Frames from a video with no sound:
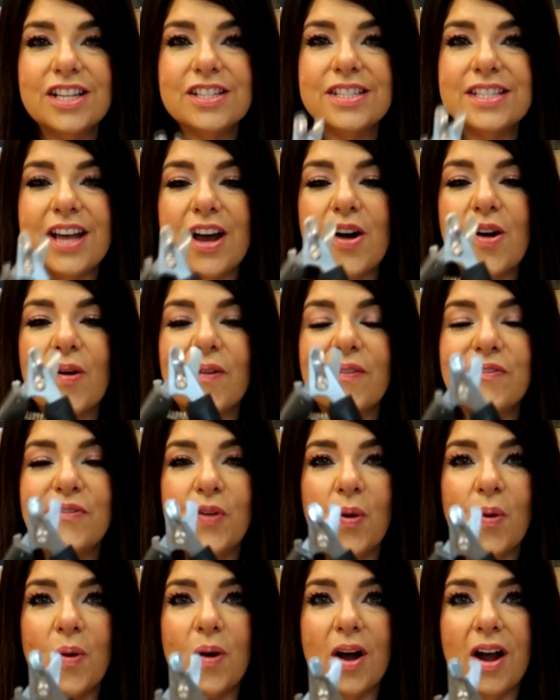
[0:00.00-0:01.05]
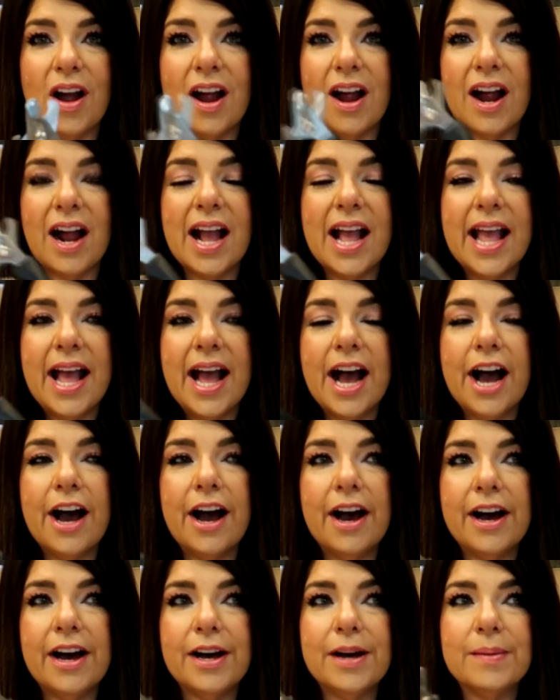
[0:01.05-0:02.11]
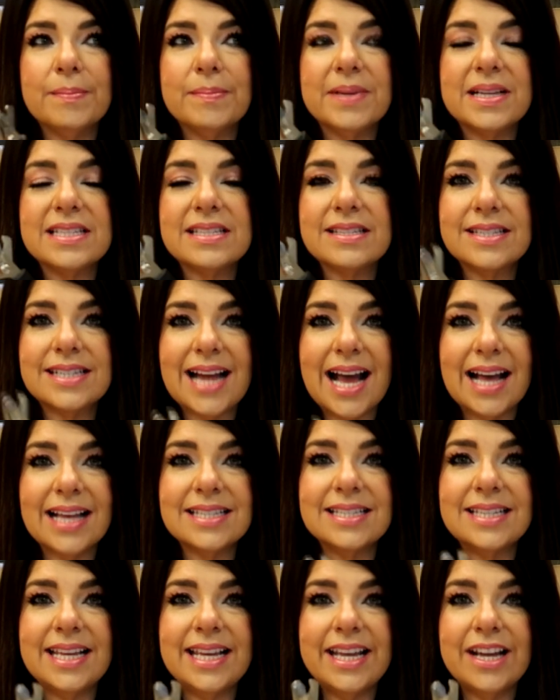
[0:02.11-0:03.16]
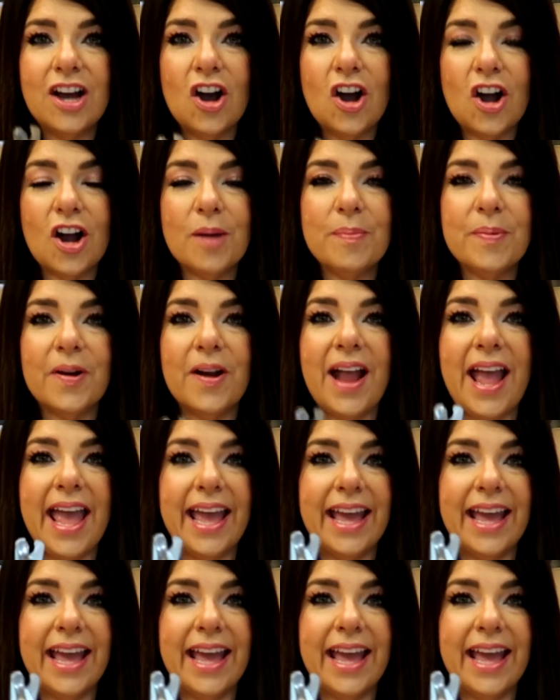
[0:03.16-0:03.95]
So for um, Harper,